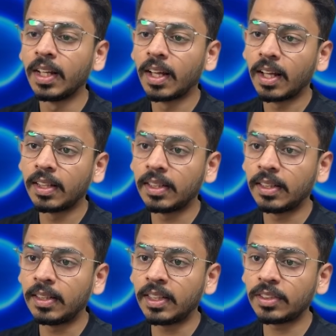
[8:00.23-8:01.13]

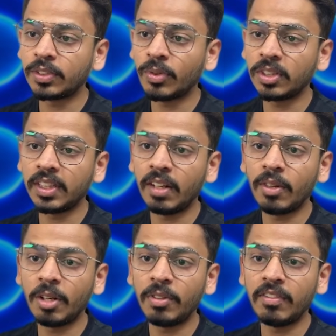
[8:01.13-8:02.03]
this was the
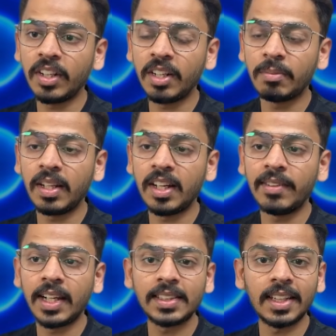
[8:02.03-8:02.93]
environment variable that
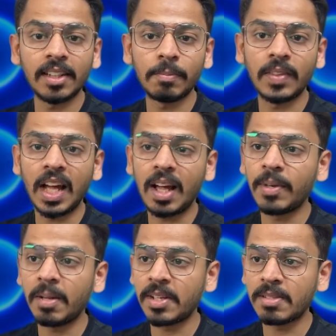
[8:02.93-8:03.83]
we had set up. The app
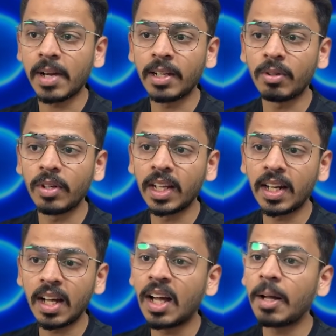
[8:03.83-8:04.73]
name as my coding
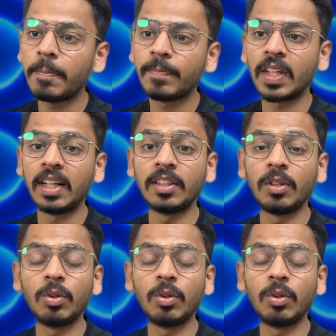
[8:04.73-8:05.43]
Adda app and the node